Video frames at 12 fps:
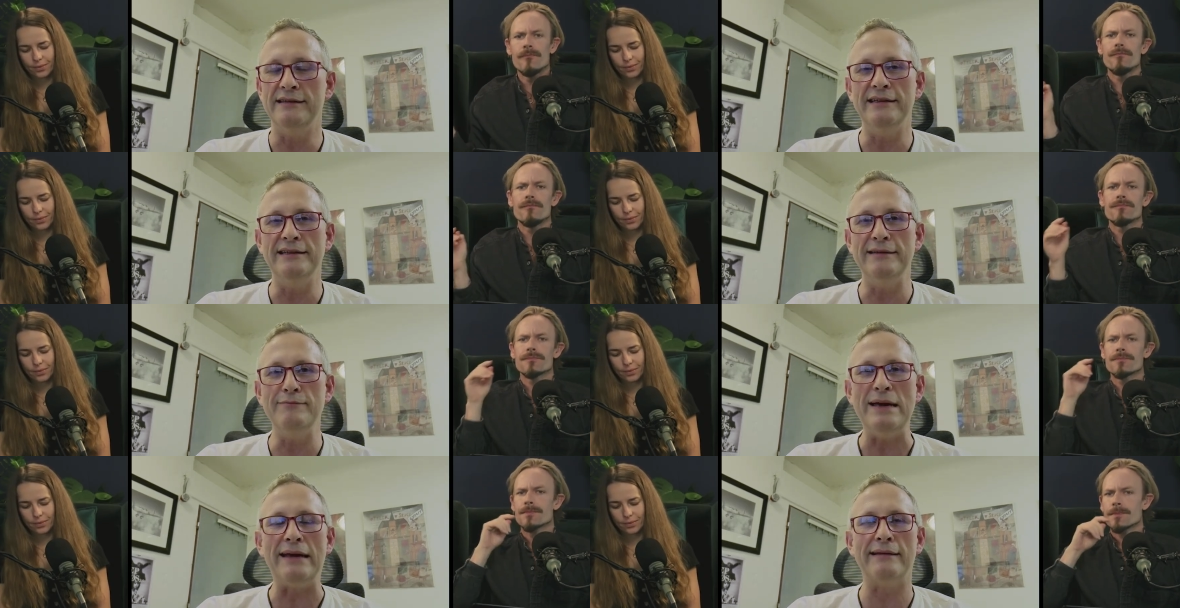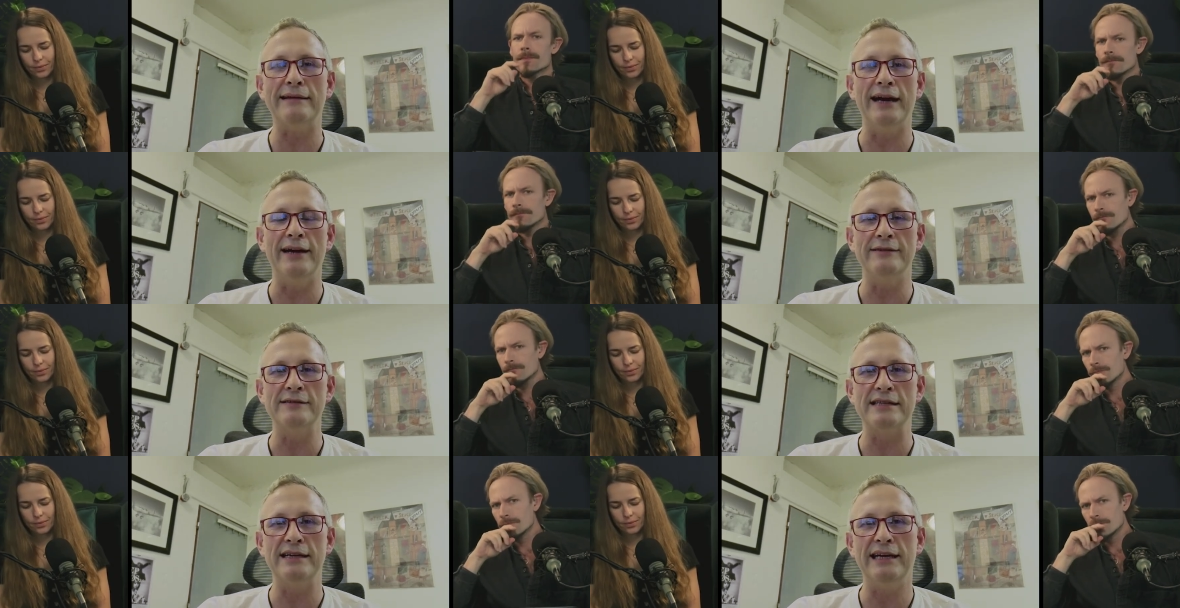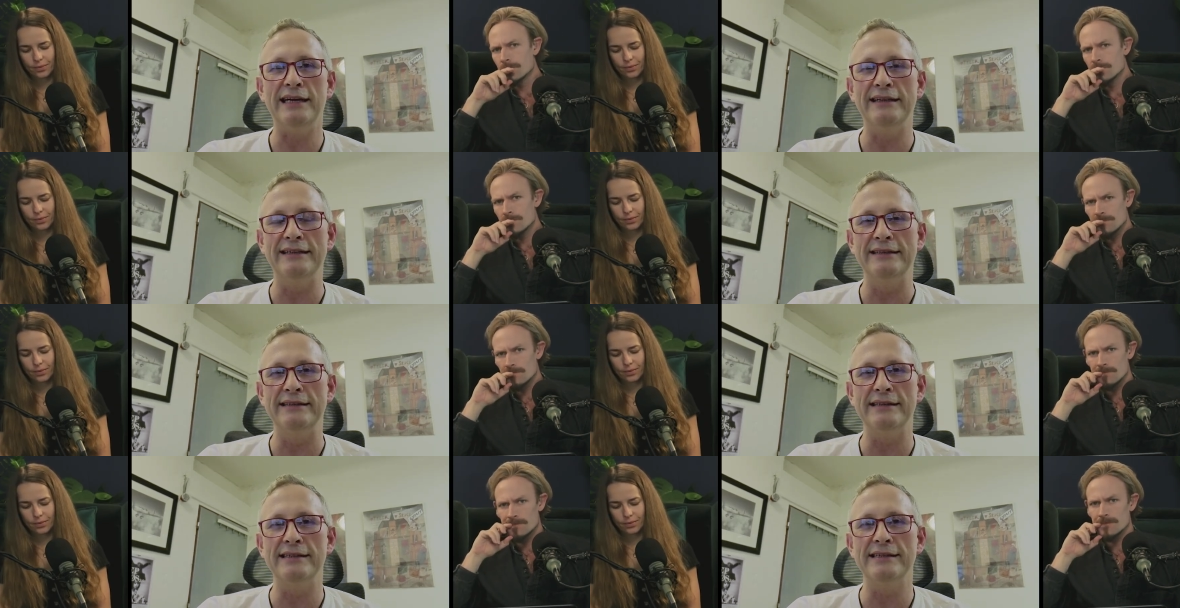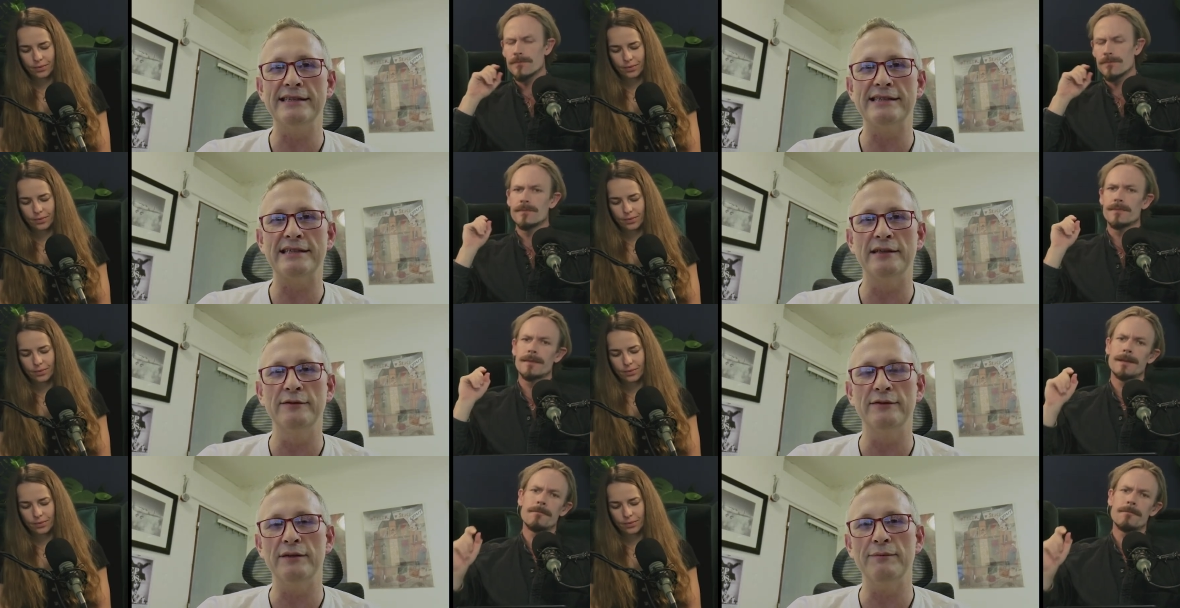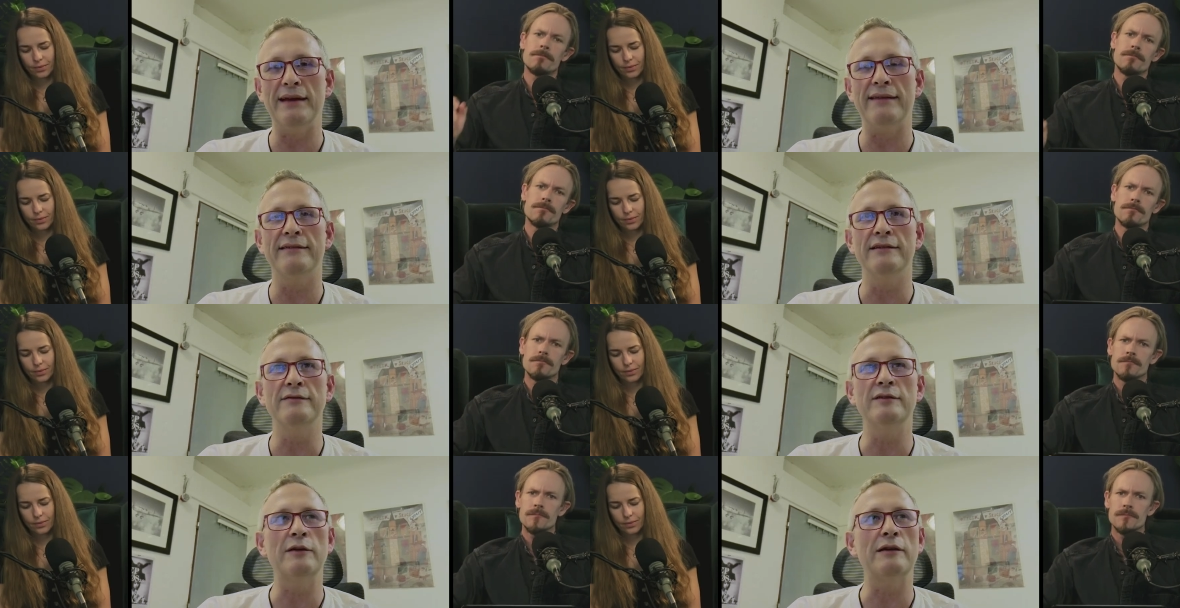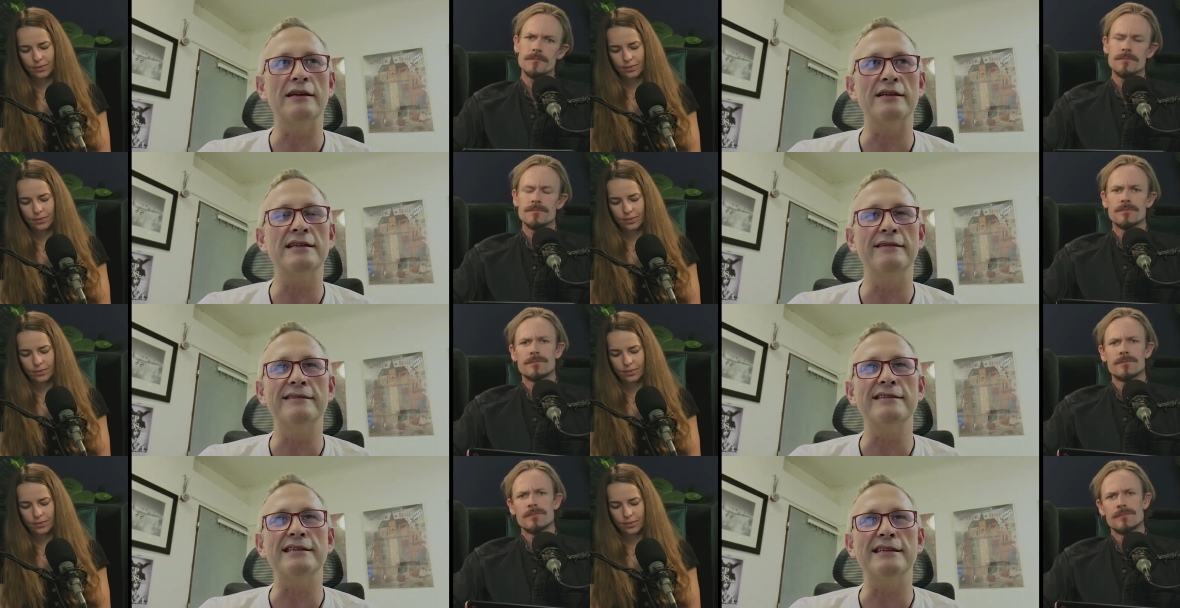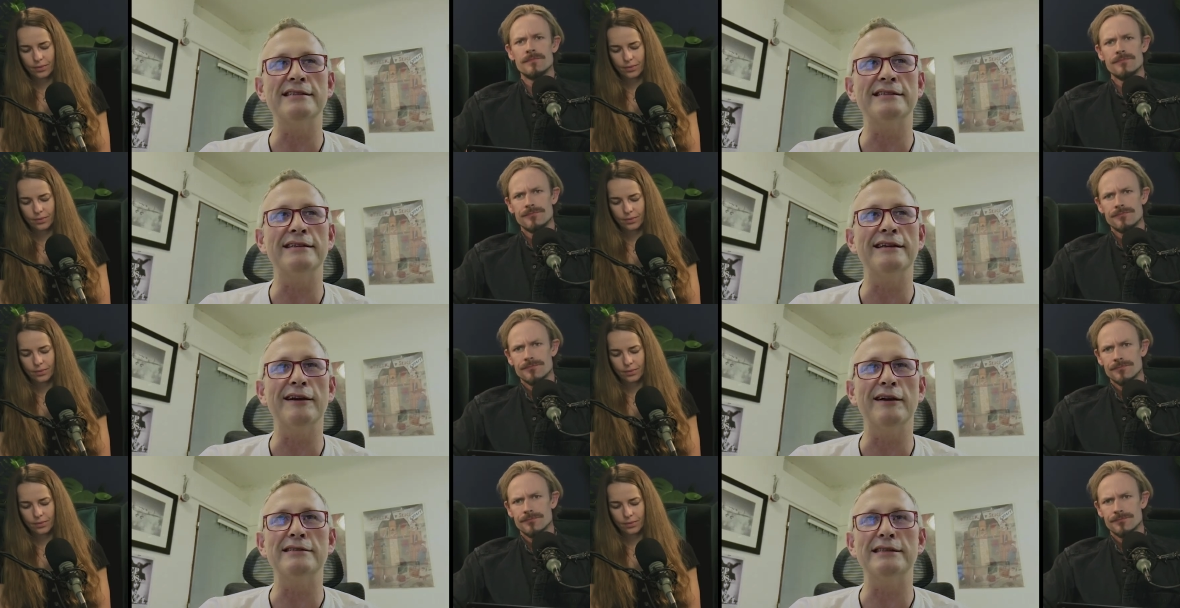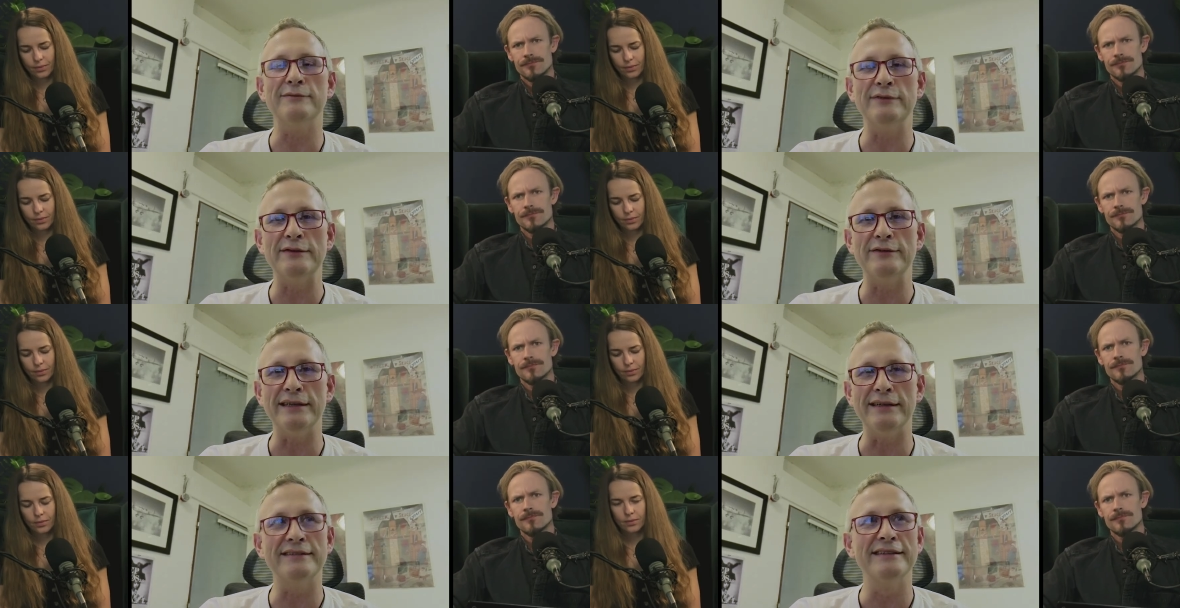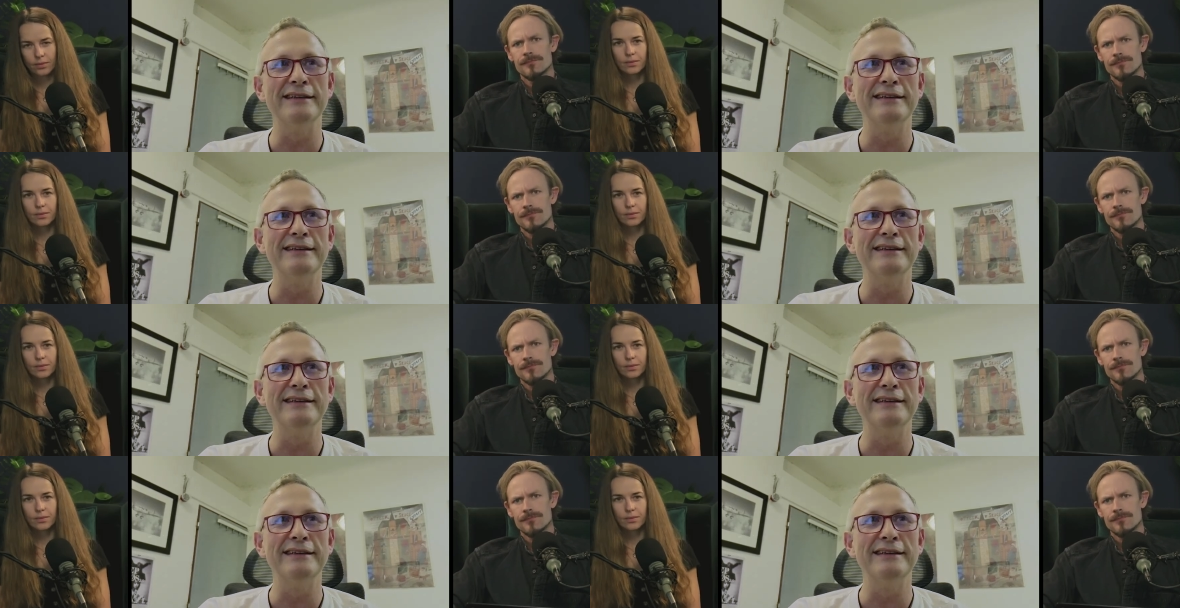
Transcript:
Speaker 1: The myth goes that he learned the Soviet method of nuclear synthesis in the 1950s.